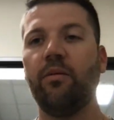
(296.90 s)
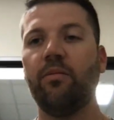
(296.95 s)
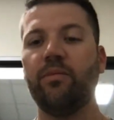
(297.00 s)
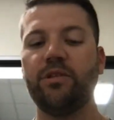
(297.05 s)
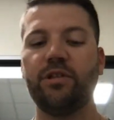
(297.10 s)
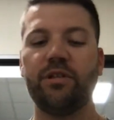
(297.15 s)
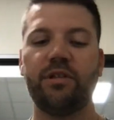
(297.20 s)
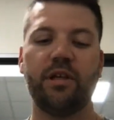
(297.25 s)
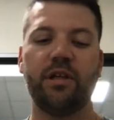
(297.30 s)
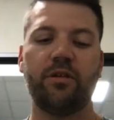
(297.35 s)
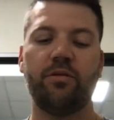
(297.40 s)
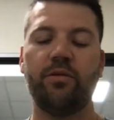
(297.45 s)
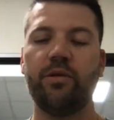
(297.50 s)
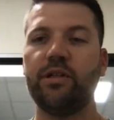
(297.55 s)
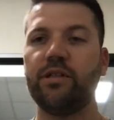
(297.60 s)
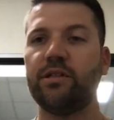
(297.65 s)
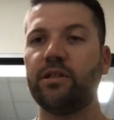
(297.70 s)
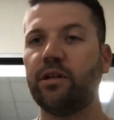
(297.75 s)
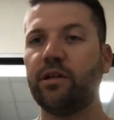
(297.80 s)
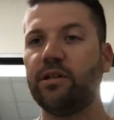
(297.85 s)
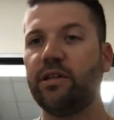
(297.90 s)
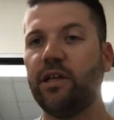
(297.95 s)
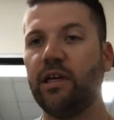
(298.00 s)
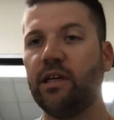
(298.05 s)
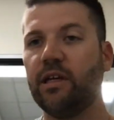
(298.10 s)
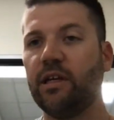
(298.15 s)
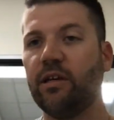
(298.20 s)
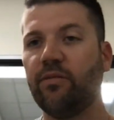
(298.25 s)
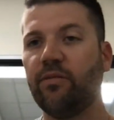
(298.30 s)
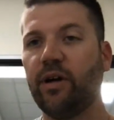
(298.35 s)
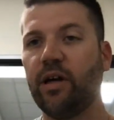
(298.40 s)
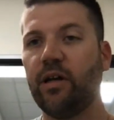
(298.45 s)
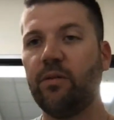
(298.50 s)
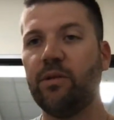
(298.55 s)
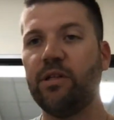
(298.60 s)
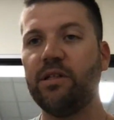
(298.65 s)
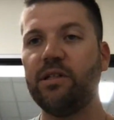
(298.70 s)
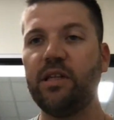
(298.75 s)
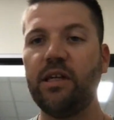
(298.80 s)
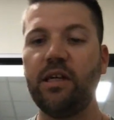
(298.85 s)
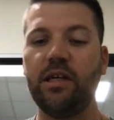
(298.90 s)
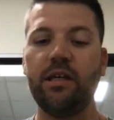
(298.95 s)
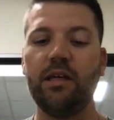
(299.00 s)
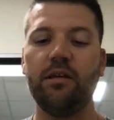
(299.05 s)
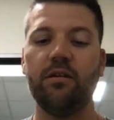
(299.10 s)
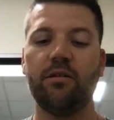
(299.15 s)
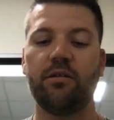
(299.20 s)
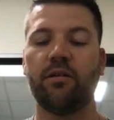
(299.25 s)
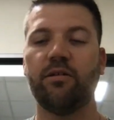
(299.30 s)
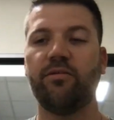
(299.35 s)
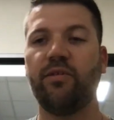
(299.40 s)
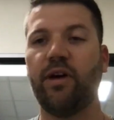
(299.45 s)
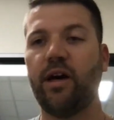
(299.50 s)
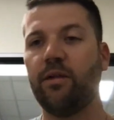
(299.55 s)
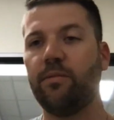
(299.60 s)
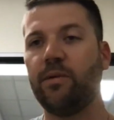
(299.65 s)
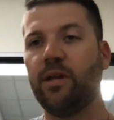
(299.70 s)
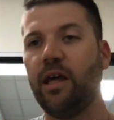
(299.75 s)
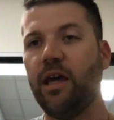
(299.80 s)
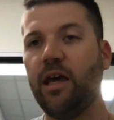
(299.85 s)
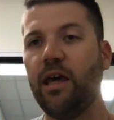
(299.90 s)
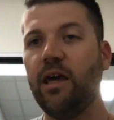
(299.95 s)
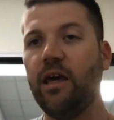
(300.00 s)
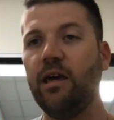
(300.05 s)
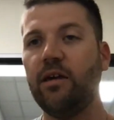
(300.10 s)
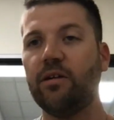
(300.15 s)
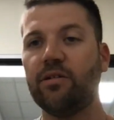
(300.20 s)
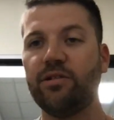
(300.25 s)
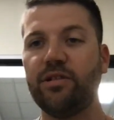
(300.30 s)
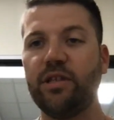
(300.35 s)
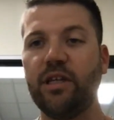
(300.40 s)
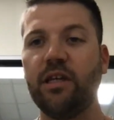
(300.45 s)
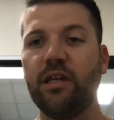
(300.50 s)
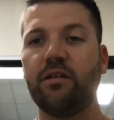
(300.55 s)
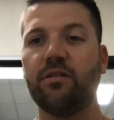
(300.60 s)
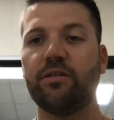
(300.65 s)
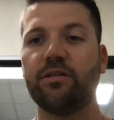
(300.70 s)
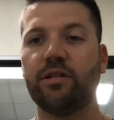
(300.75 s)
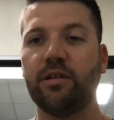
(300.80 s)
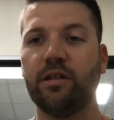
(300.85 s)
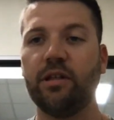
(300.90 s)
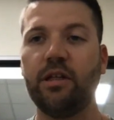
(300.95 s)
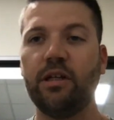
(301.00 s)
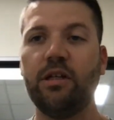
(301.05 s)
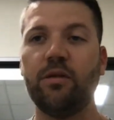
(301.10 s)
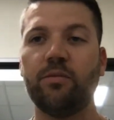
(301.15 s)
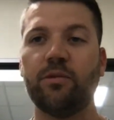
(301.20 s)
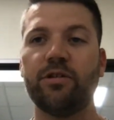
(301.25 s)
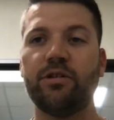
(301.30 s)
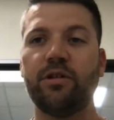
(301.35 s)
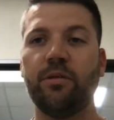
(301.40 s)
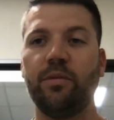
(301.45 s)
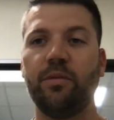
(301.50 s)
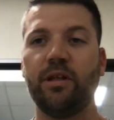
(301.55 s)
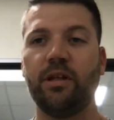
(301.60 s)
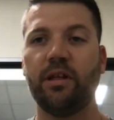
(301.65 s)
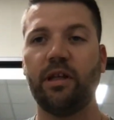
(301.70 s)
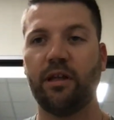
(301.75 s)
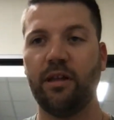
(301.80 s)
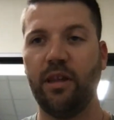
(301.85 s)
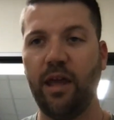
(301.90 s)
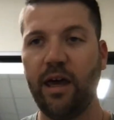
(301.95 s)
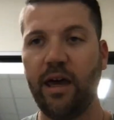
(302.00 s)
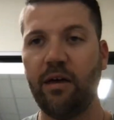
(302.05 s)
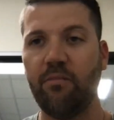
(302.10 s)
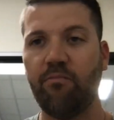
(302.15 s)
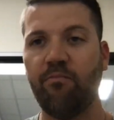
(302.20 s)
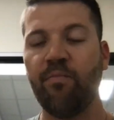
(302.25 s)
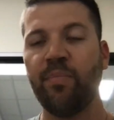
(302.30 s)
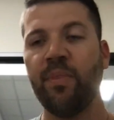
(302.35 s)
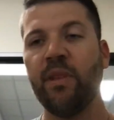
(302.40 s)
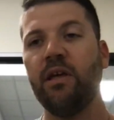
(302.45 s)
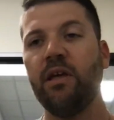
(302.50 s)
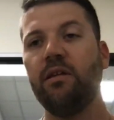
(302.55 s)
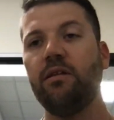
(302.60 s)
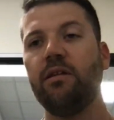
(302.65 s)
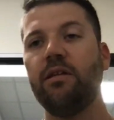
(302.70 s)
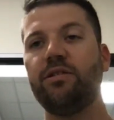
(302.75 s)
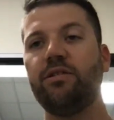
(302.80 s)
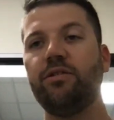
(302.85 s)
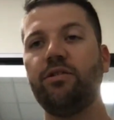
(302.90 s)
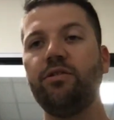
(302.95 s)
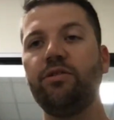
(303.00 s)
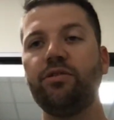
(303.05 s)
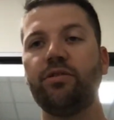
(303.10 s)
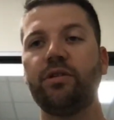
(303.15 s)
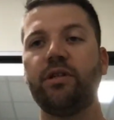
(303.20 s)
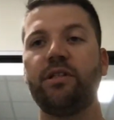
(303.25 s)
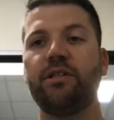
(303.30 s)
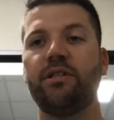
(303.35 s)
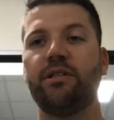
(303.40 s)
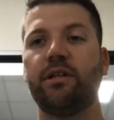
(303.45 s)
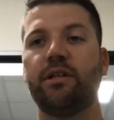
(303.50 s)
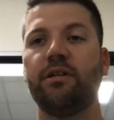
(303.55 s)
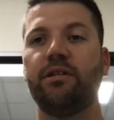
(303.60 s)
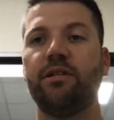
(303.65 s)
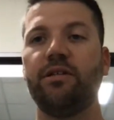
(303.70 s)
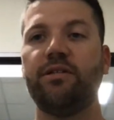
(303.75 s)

Just like when you start taking vitamin D or vitamin A or zinc or selenium or something like that, these nutrients start to